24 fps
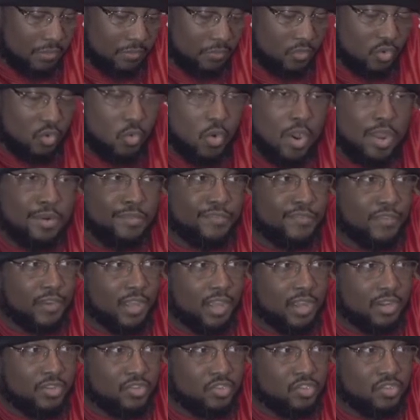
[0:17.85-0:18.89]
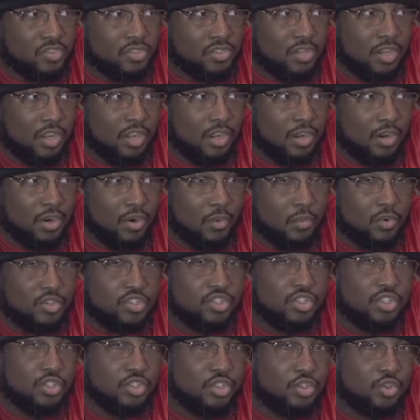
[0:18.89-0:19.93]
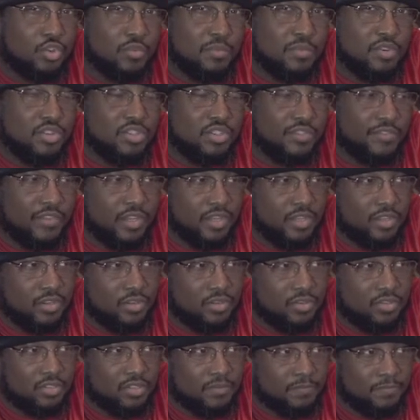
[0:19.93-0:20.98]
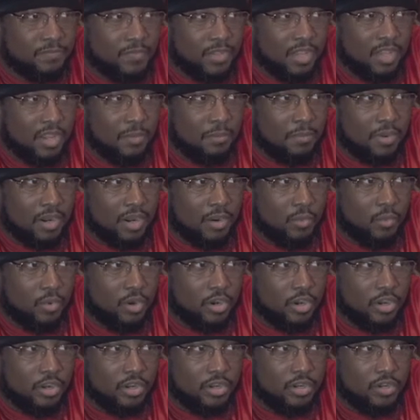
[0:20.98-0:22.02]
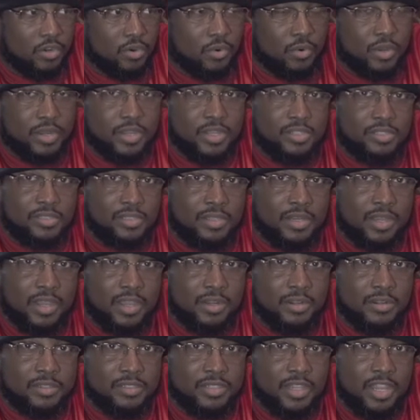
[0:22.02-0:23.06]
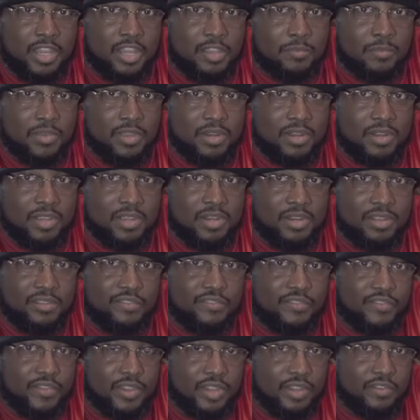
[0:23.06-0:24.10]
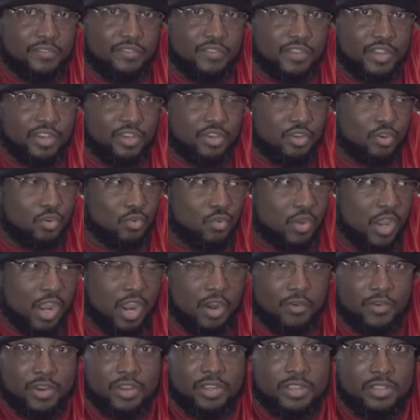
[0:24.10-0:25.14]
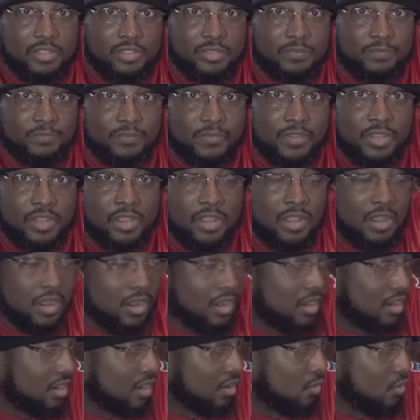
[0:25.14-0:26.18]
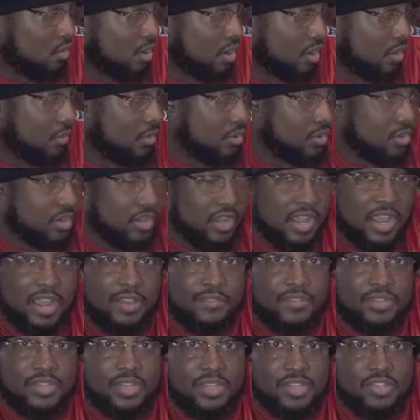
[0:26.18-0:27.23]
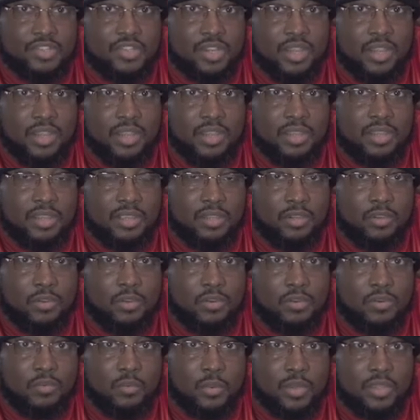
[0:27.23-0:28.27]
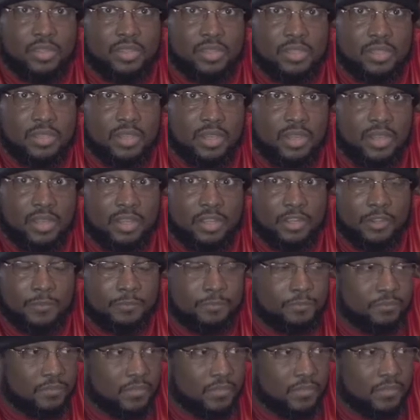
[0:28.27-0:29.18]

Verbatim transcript: with Quantum Flux. We're still shooting music videos, but we're going into the entertainment and event venue area where we're going to have DJ along with the